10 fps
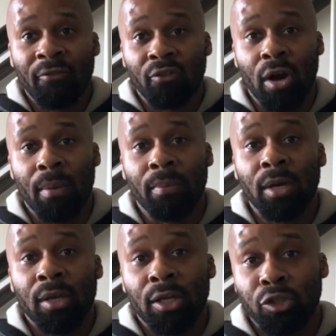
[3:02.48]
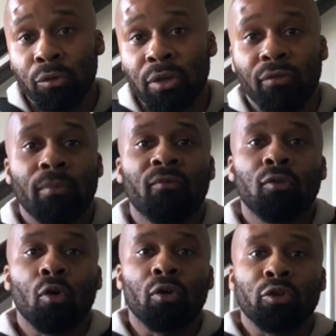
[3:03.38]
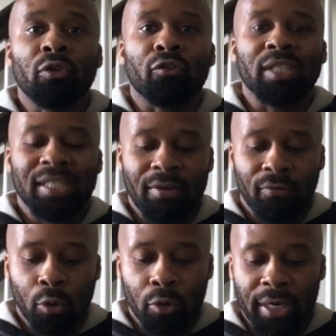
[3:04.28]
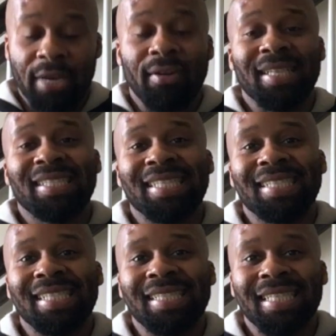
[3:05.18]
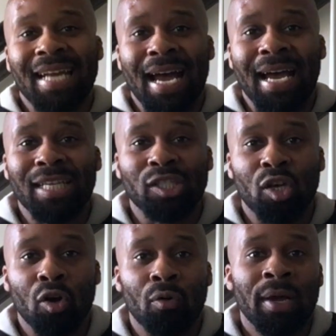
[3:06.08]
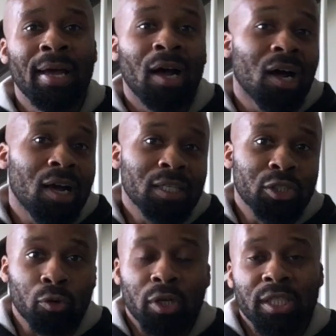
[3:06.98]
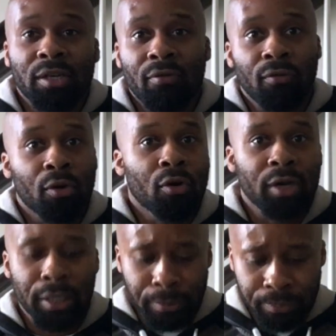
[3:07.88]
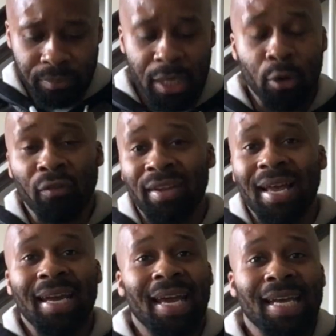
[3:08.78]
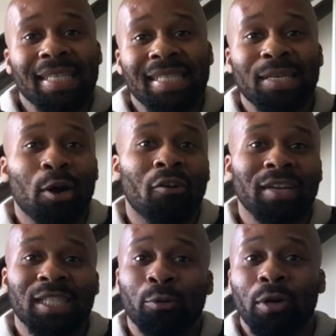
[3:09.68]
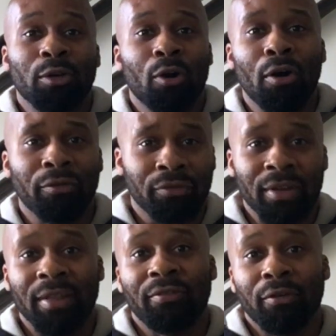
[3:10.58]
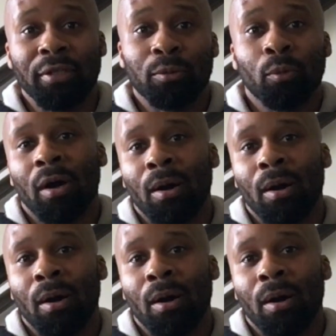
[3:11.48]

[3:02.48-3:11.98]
from a junior from Florida, University of Florida. He ran 669. So Georgia, Florida, and North Carolina A&T are already squared off in the first